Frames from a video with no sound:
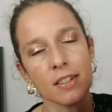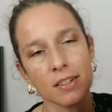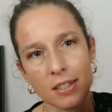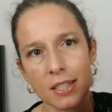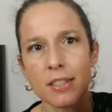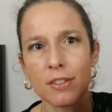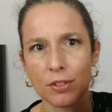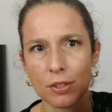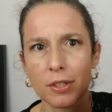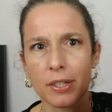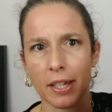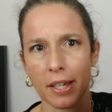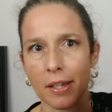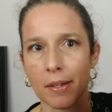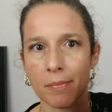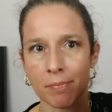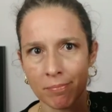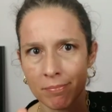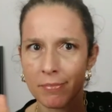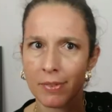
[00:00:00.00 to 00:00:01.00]
it's
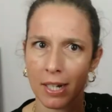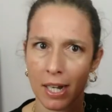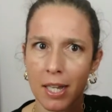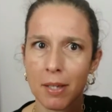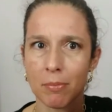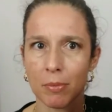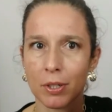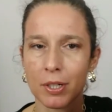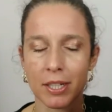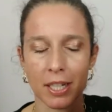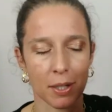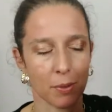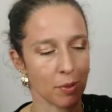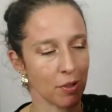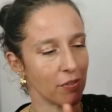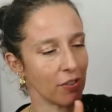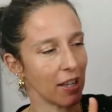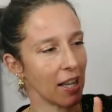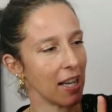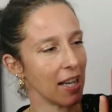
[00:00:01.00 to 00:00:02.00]
okay. I'm okay
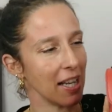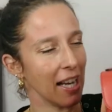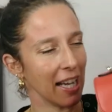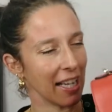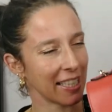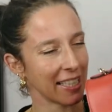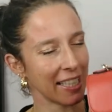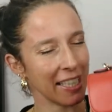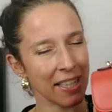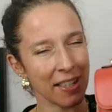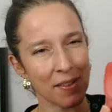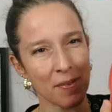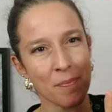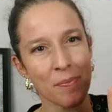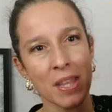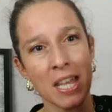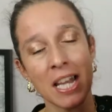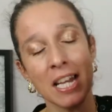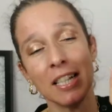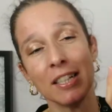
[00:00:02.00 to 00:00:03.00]
with lilac.
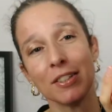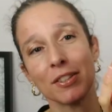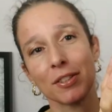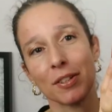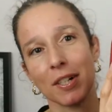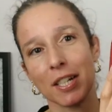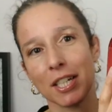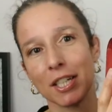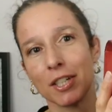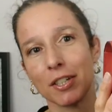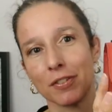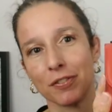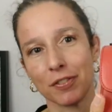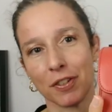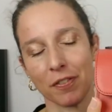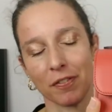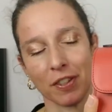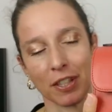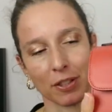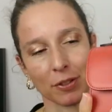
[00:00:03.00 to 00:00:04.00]
So I go
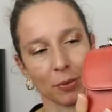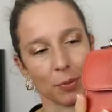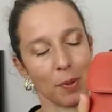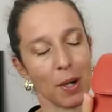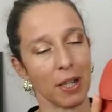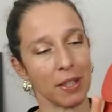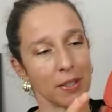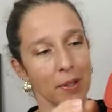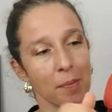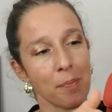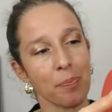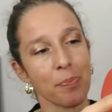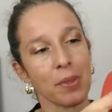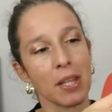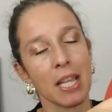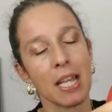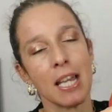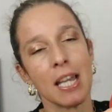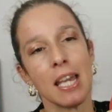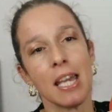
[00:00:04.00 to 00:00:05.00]
for this one.
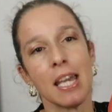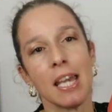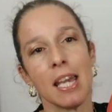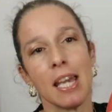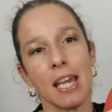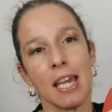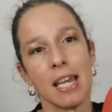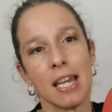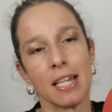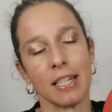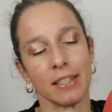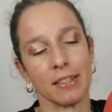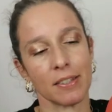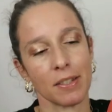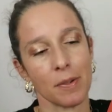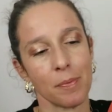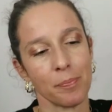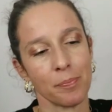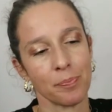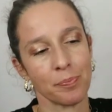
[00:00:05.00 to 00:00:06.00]

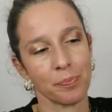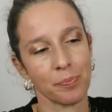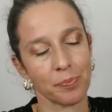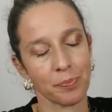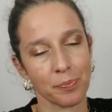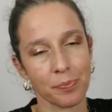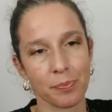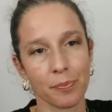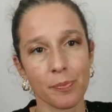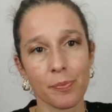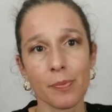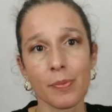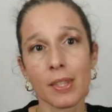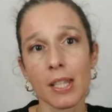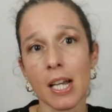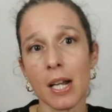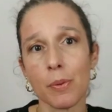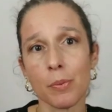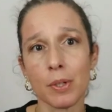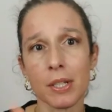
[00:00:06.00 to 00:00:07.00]
And
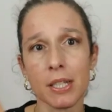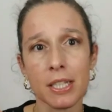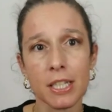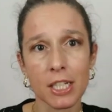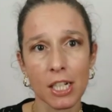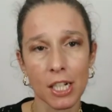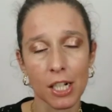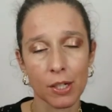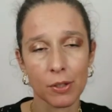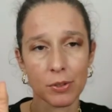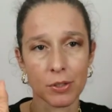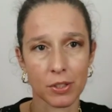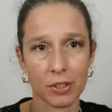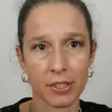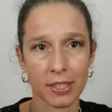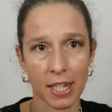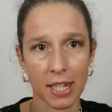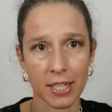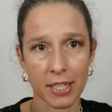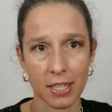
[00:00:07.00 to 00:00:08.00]
I will include a
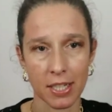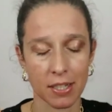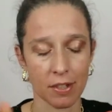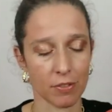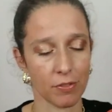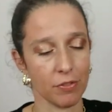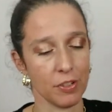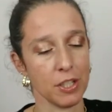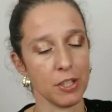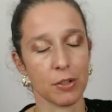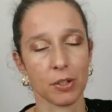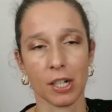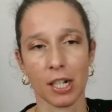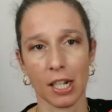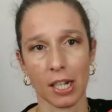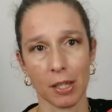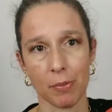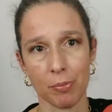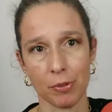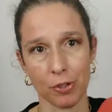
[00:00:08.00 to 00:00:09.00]
tiny video
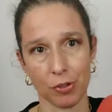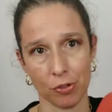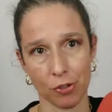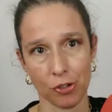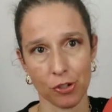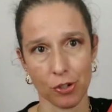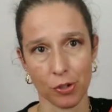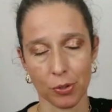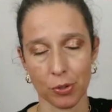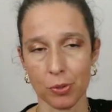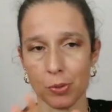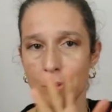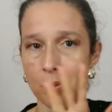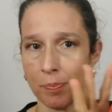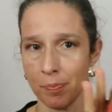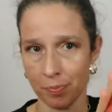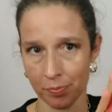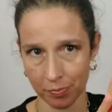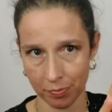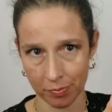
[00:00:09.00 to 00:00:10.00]
clip to show
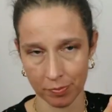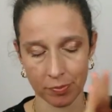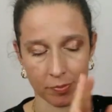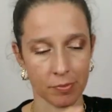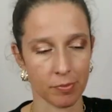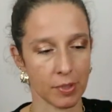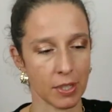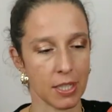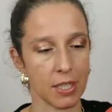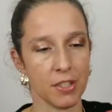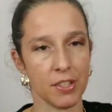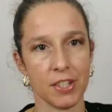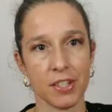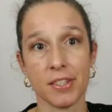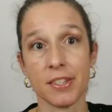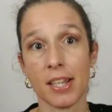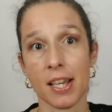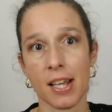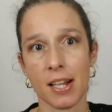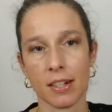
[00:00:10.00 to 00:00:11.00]
you in
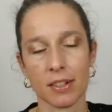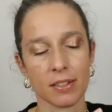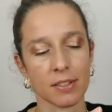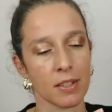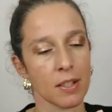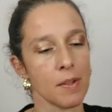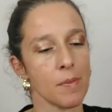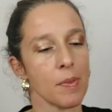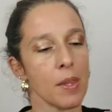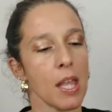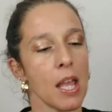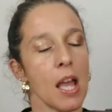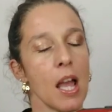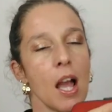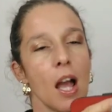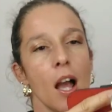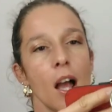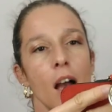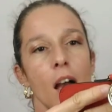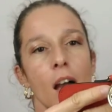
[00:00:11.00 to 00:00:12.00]
details.
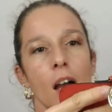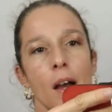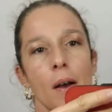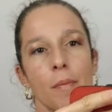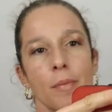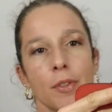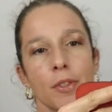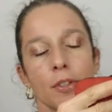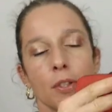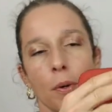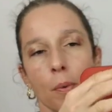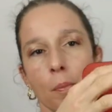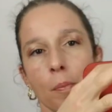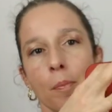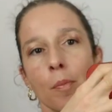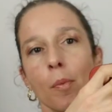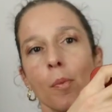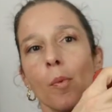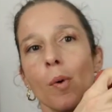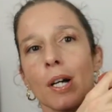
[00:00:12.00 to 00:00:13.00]

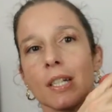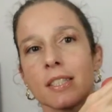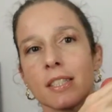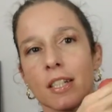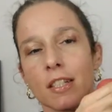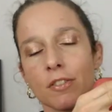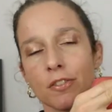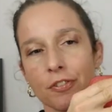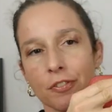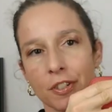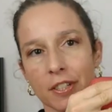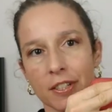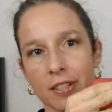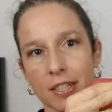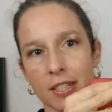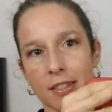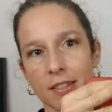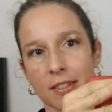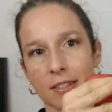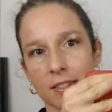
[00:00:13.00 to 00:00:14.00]
So what can fit
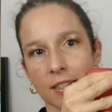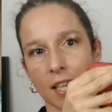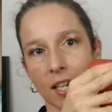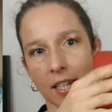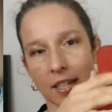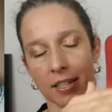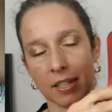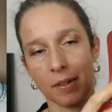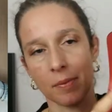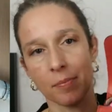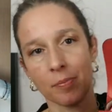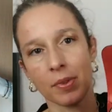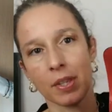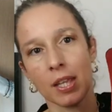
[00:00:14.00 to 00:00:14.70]
inside?